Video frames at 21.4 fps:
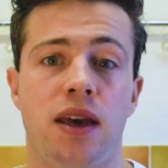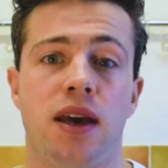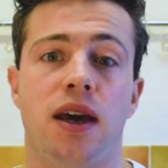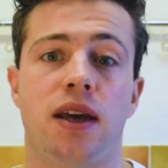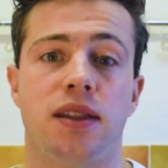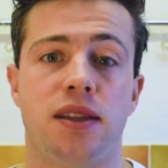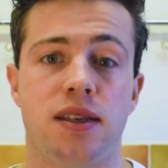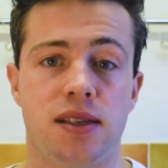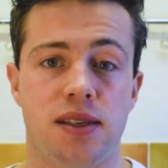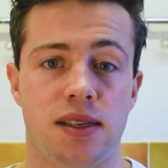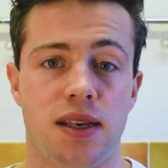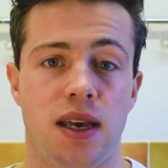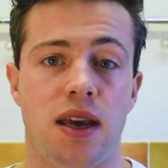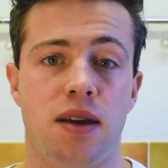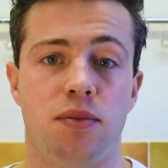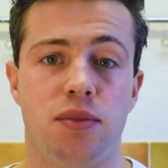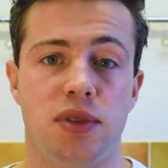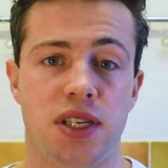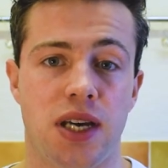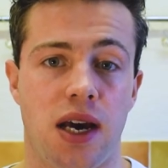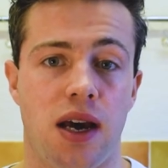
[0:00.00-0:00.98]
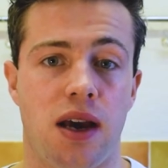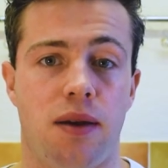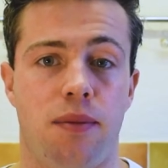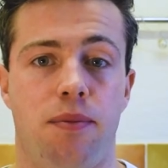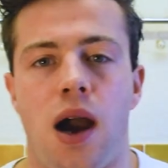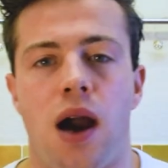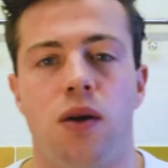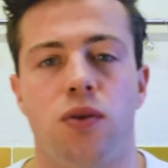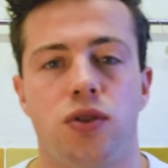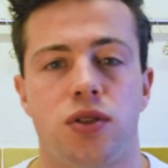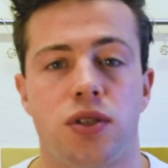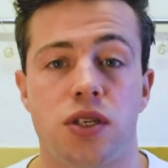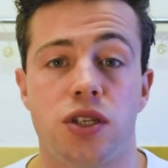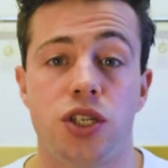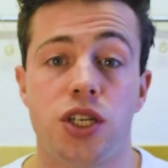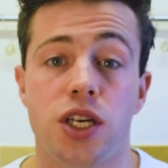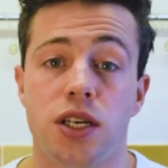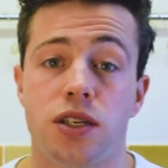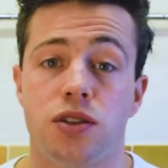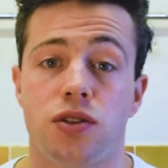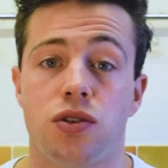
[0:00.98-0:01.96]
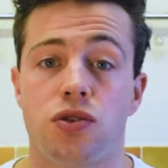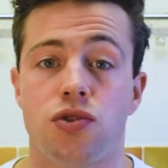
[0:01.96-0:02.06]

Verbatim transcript: at the same time. I would suggest